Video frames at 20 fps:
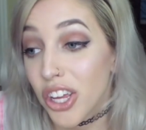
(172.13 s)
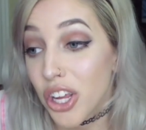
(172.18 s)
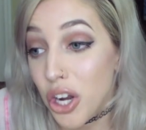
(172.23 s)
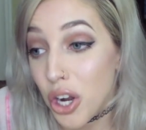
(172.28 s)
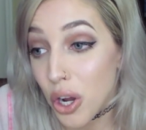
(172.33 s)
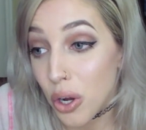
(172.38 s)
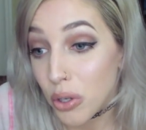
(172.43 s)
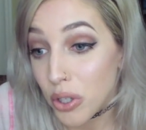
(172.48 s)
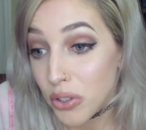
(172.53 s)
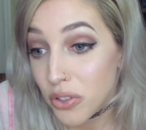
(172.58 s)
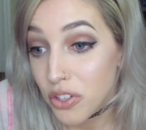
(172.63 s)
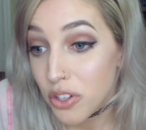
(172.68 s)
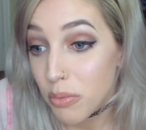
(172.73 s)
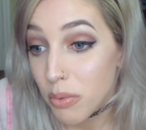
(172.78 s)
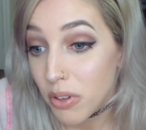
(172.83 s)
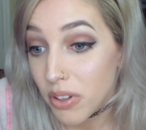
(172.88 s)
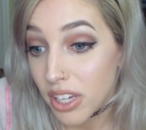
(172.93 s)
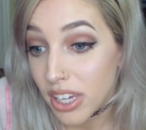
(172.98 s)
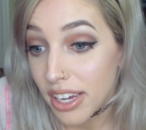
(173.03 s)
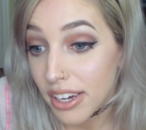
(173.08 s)
You know, YouTube
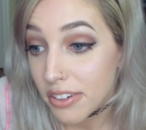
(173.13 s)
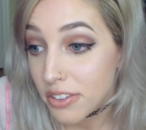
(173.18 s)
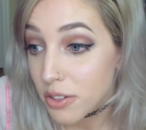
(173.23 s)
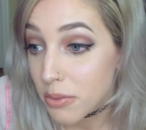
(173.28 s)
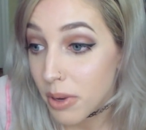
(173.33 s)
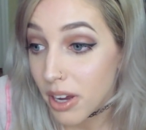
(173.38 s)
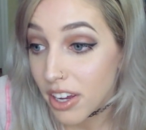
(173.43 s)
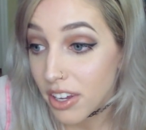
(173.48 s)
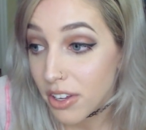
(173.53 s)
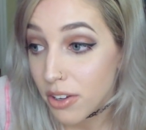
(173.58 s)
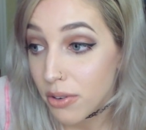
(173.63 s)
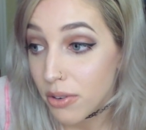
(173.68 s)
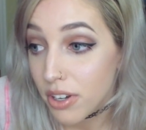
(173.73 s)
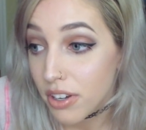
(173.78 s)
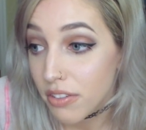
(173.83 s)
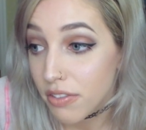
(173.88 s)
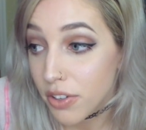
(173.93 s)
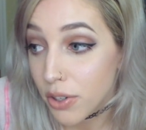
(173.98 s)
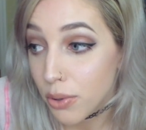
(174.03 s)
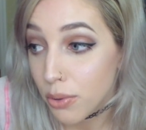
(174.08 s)
only cares about you
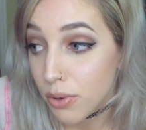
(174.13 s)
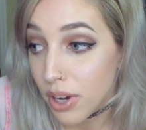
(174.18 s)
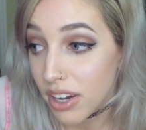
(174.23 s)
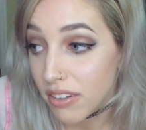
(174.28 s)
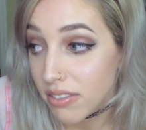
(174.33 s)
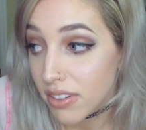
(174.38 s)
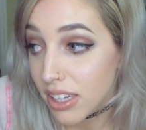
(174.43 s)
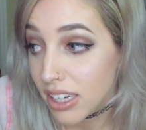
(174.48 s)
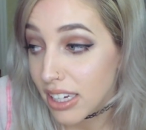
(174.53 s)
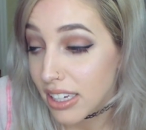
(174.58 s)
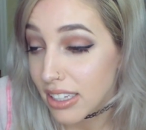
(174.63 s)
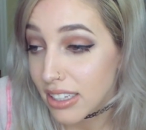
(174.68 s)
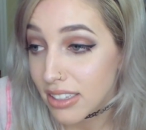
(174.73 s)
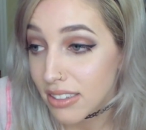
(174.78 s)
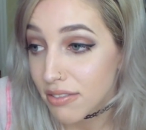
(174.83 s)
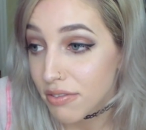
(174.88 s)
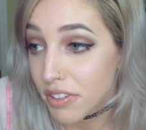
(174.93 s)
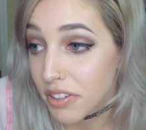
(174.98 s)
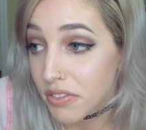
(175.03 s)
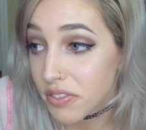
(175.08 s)
if you have like
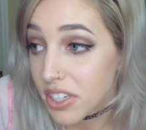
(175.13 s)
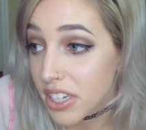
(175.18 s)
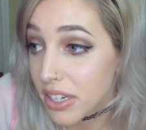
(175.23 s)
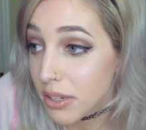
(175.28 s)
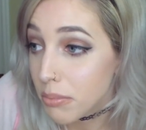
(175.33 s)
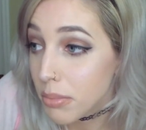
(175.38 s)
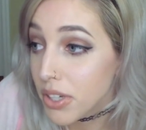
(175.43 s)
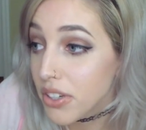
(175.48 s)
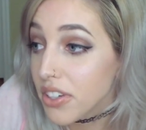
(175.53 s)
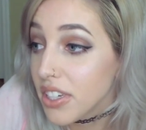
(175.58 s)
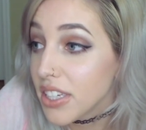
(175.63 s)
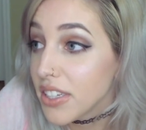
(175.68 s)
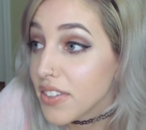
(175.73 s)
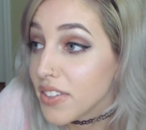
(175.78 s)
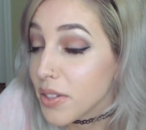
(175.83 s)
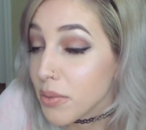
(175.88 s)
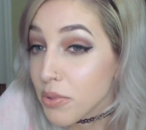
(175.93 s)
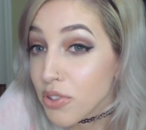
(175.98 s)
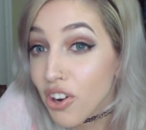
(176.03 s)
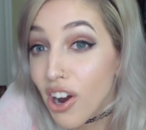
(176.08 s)
fifteen million
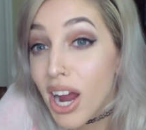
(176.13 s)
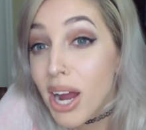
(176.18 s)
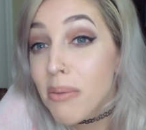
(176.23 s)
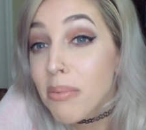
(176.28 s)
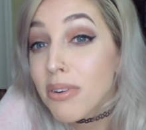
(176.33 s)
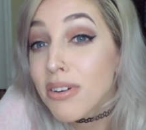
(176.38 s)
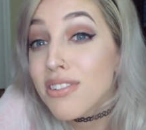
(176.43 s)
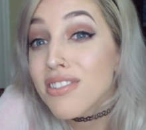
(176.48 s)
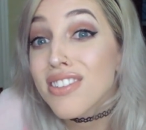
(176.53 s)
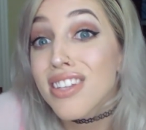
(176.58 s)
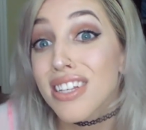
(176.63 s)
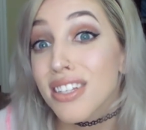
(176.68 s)
subscribers.